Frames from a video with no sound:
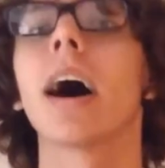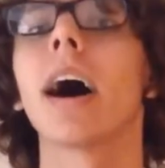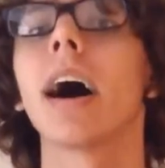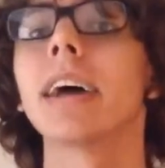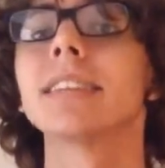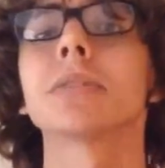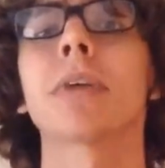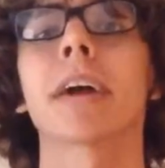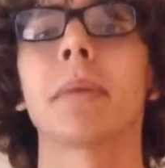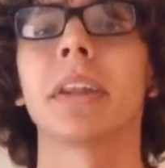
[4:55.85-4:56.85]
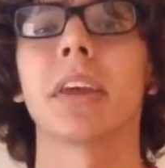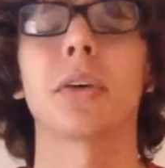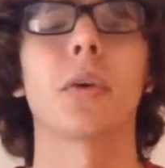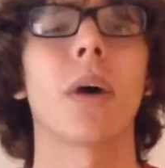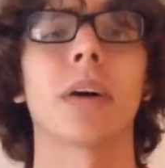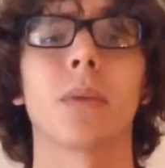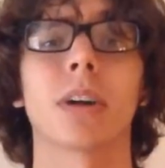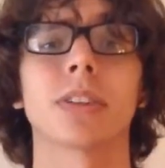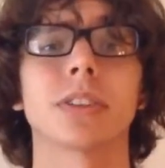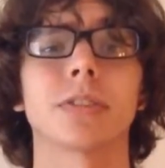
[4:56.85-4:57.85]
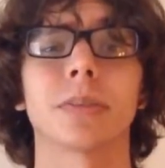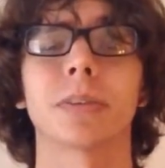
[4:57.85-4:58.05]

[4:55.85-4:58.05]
I still recommend that you go out and watch this film